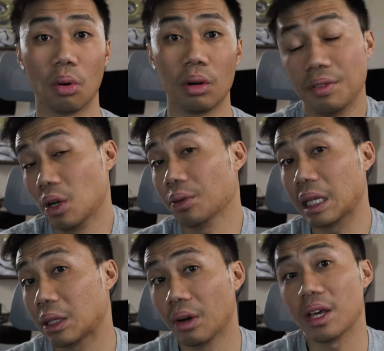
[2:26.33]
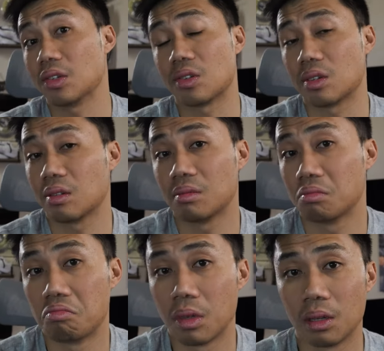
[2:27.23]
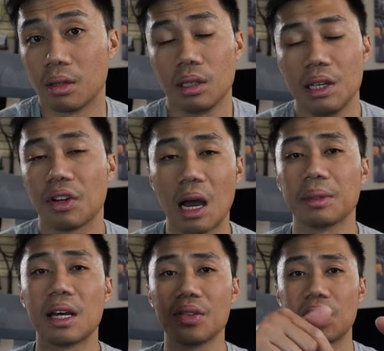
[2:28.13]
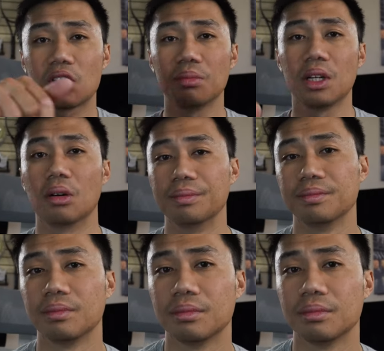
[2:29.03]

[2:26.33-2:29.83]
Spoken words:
or if you don't think there is, leave a comment down in the section below.